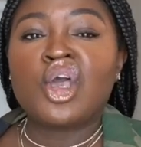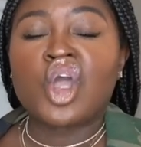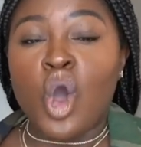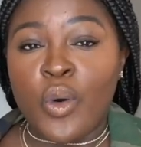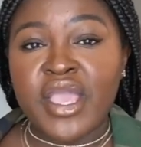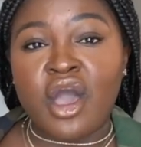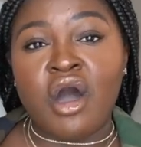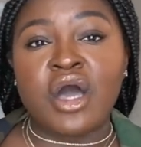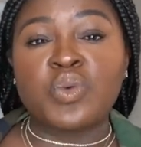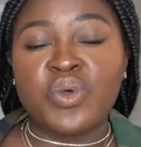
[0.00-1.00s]
going
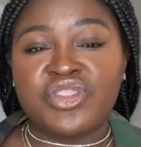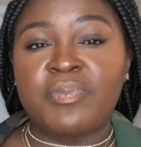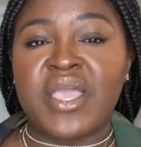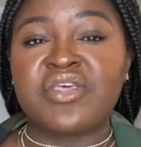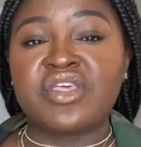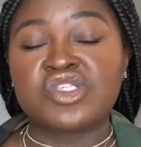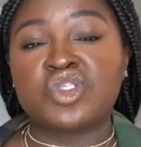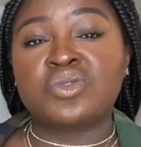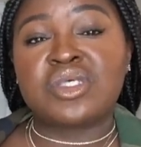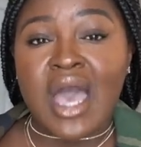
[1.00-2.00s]
on with the bathing
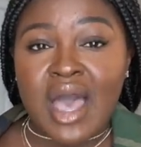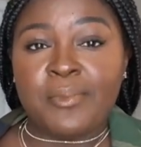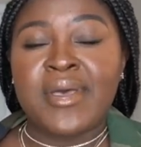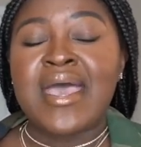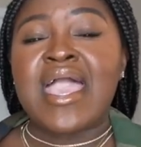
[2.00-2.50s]
suit top,